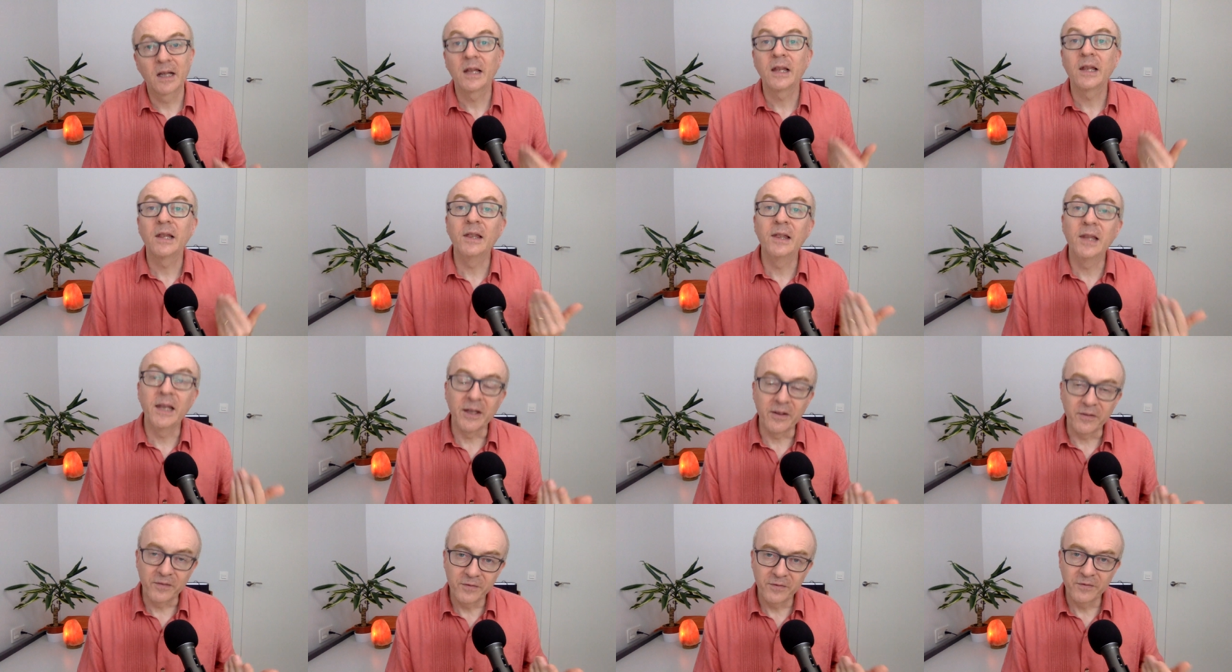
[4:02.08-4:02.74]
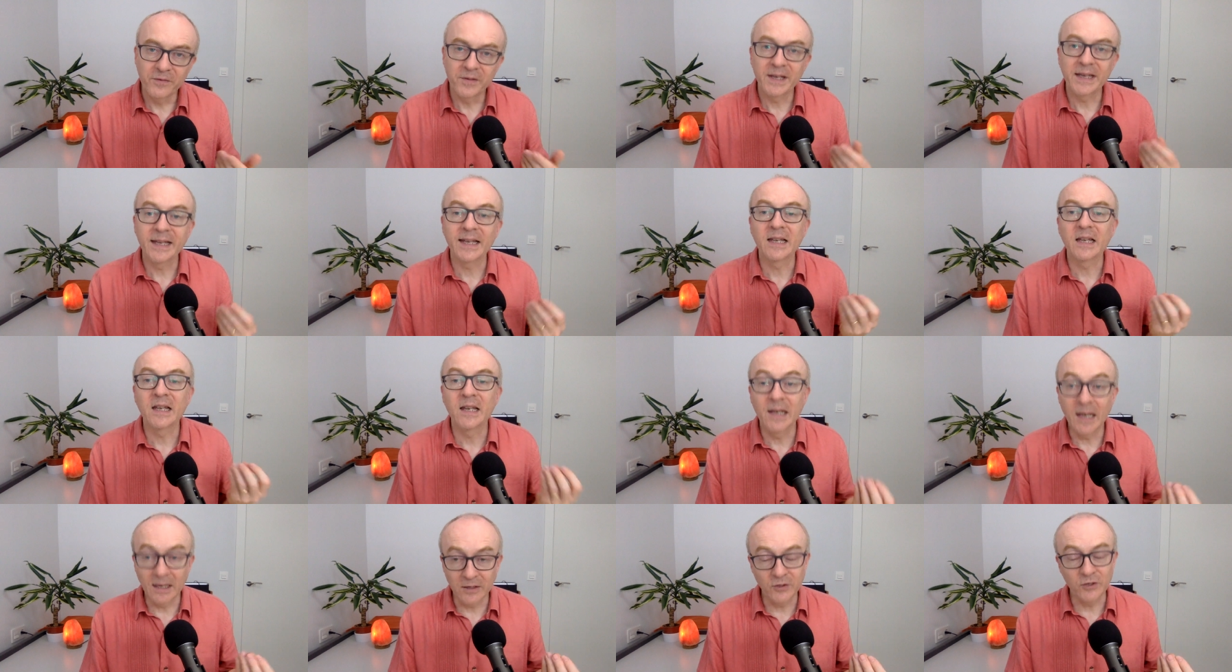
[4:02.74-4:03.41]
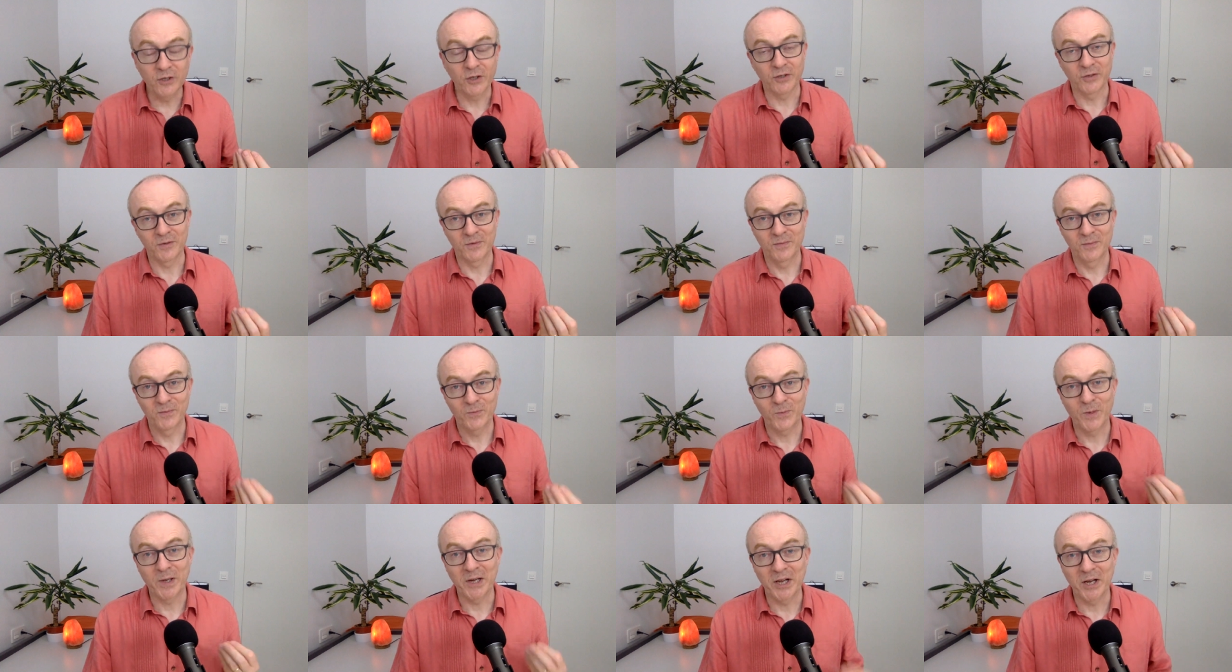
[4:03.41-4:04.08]
live in London
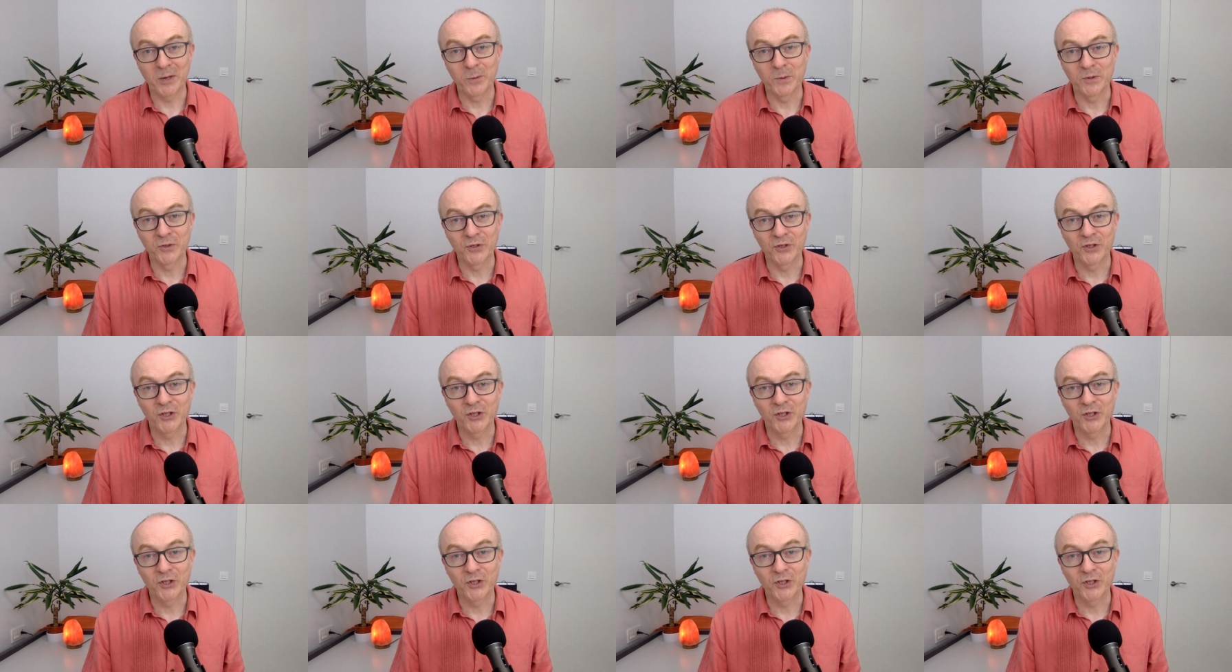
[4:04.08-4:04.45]
when I was